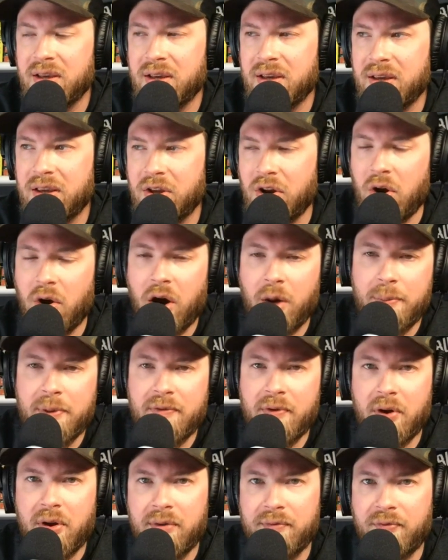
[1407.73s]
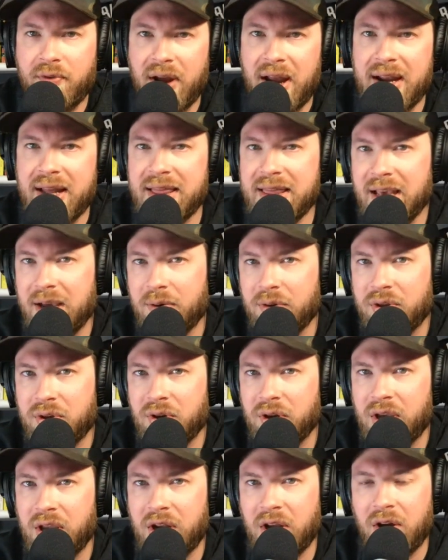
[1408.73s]
You know, I'll be voting for anything with
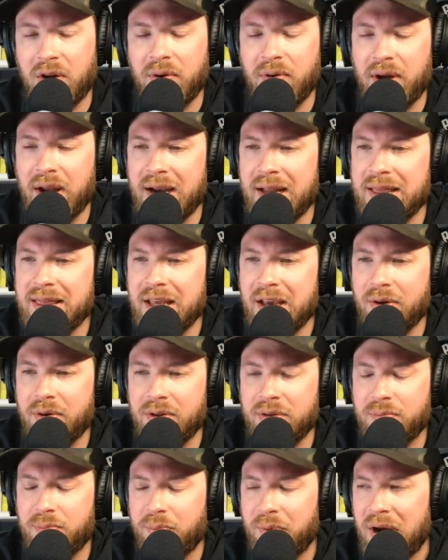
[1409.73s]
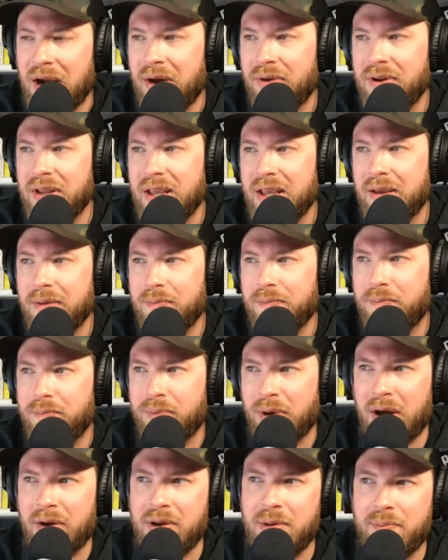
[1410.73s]
cookie dough, anything with brownie
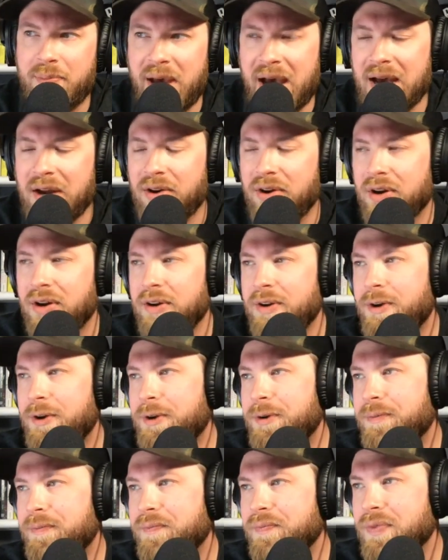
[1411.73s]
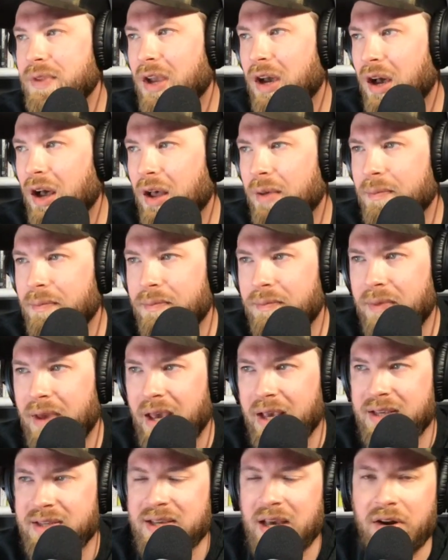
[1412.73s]
batter,
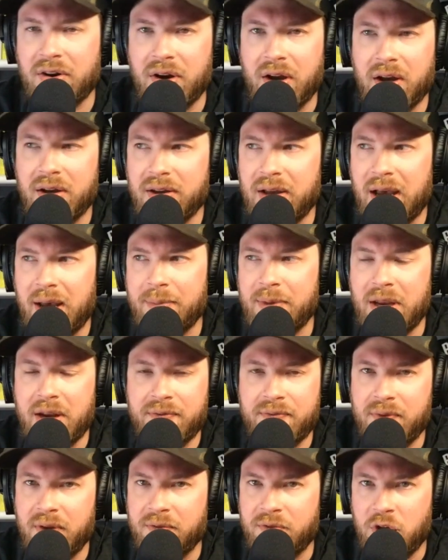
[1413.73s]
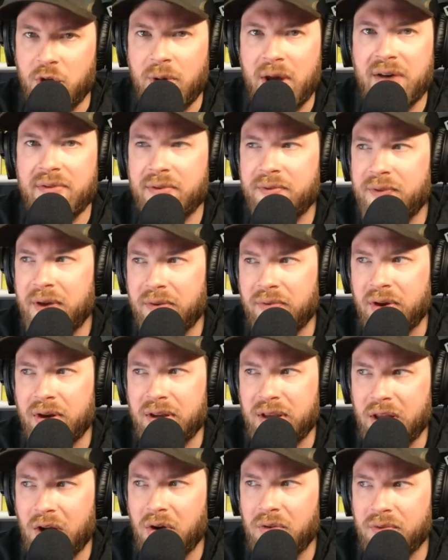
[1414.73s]
etc. I mean, if you have a
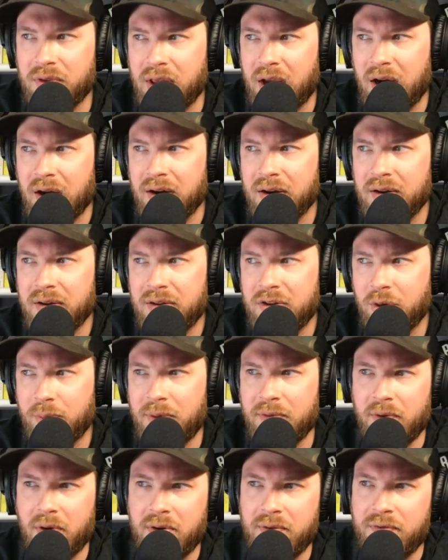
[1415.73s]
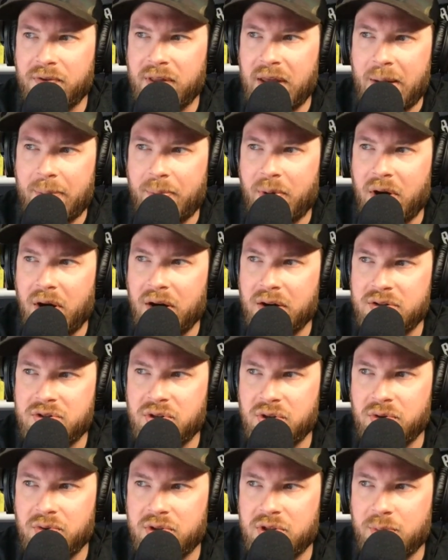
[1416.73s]
favorite, get over there. You'll be voting for that bar
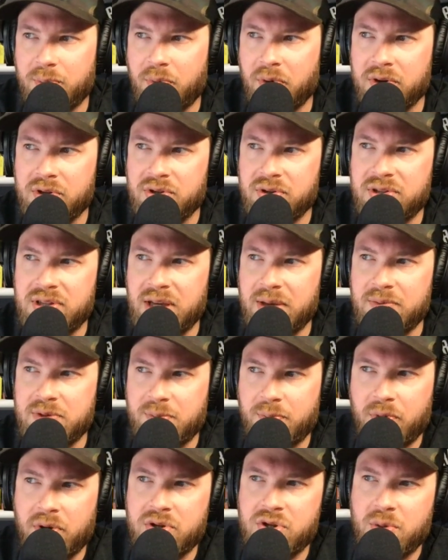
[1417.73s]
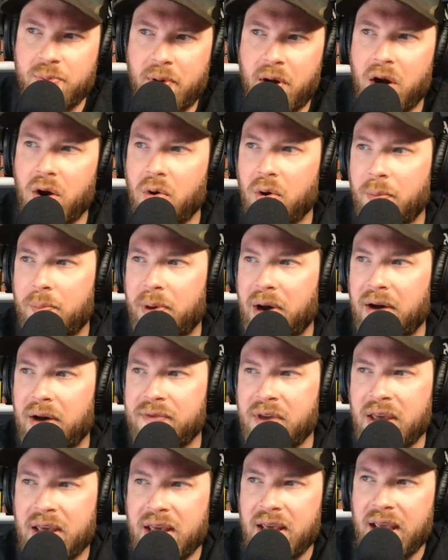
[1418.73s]
too. Support your team, support your bar or puff.
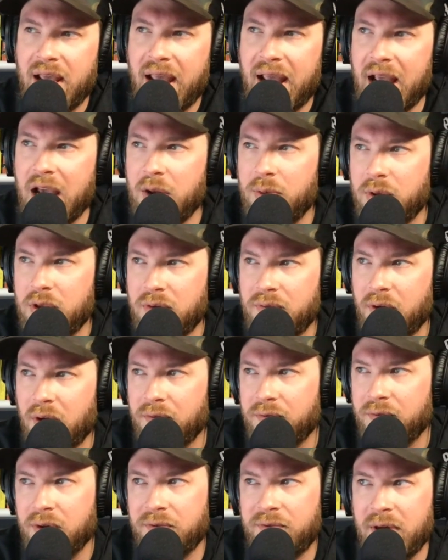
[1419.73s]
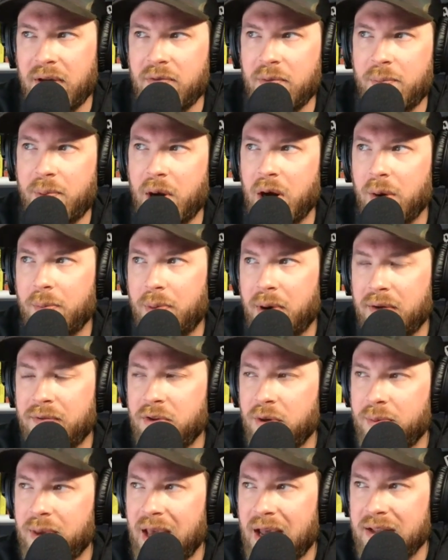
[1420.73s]
And when you vote for your favorite bar or puff,
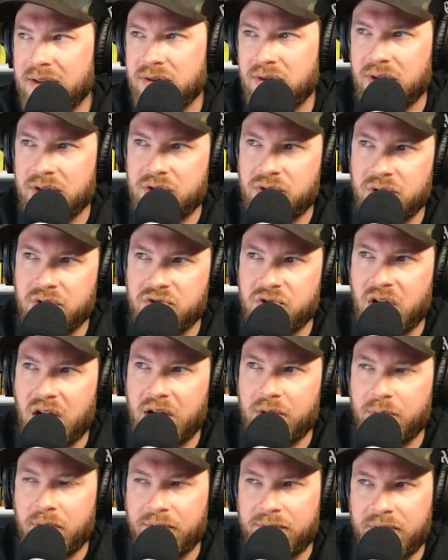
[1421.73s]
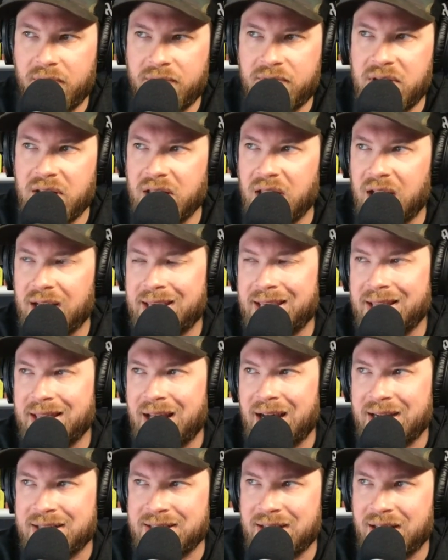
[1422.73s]
you'll be entered into a drawing where 50 lucky
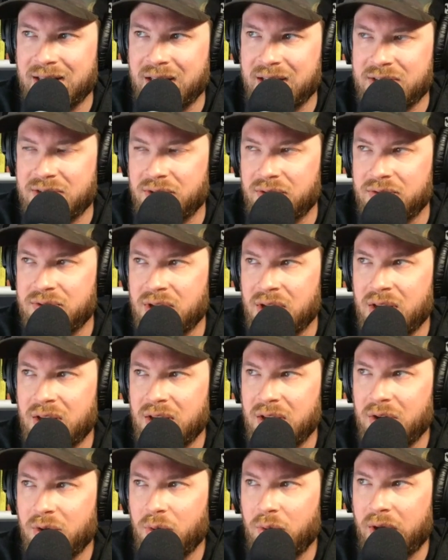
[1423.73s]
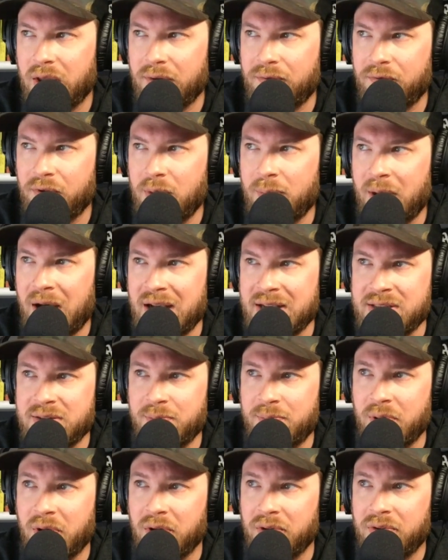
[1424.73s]
Locked On listeners will get a free box
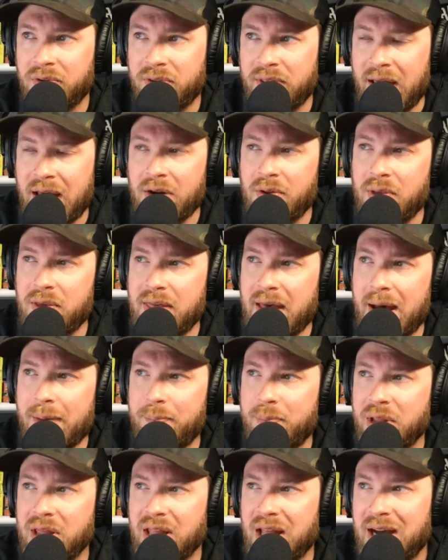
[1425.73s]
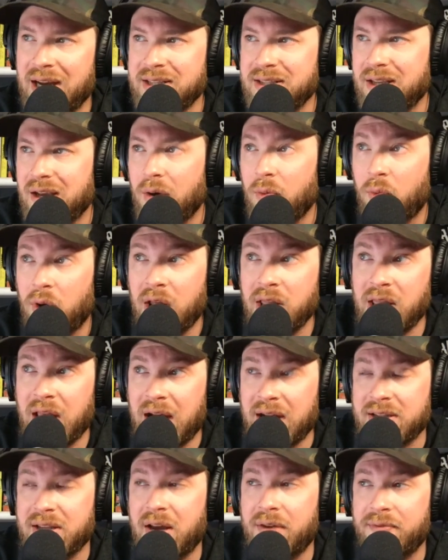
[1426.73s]
of Built. Not only that, but one
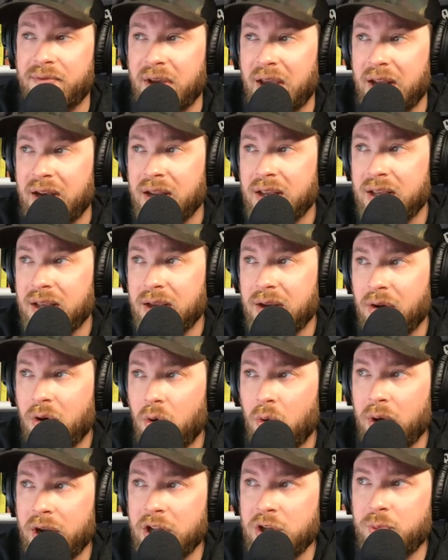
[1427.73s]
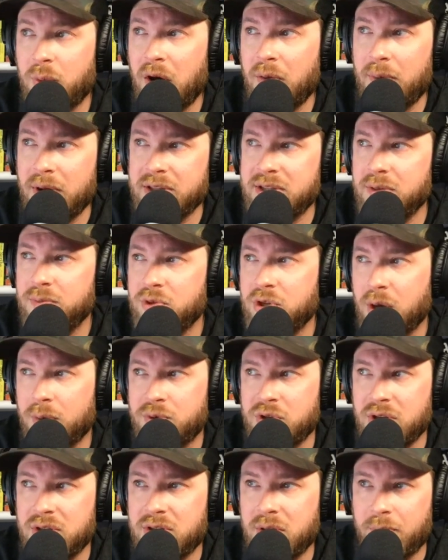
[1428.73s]
Locked On fan will win a 12-month
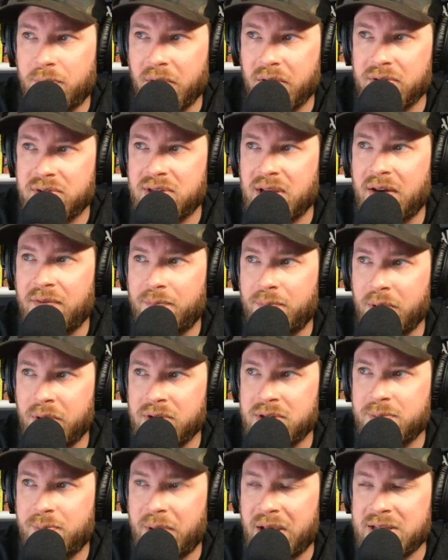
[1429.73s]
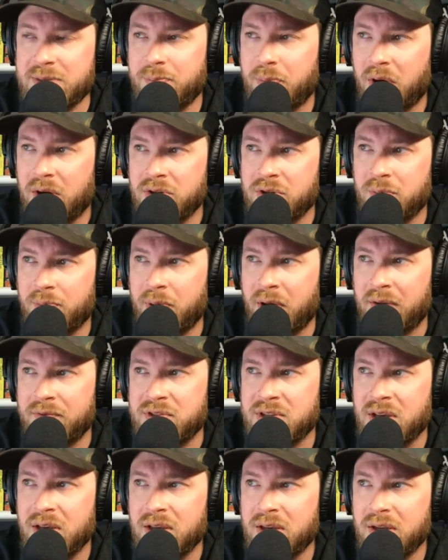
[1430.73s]
subscription to Built to have Built's best bars or
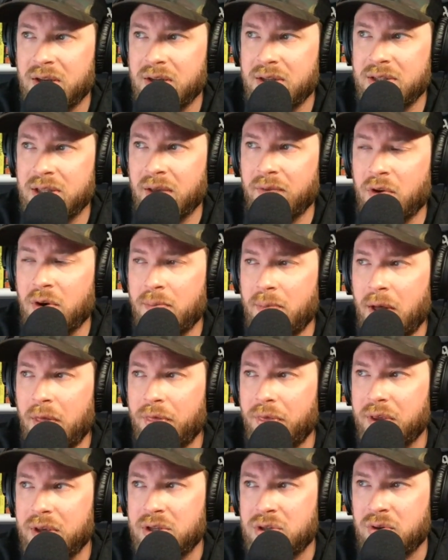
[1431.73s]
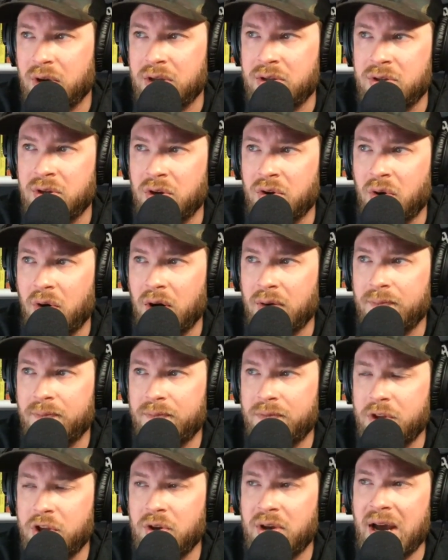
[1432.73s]
puffs delivered monthly straight to your door.
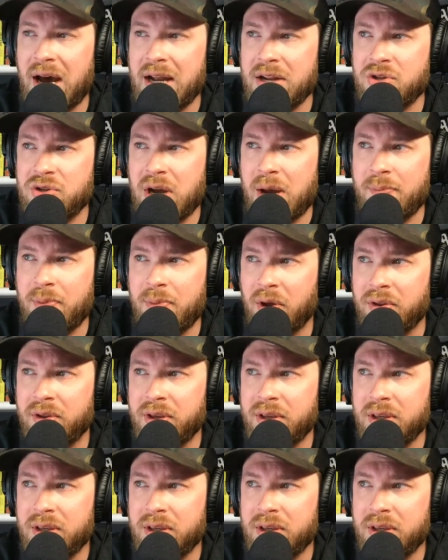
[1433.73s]
You got to try Built.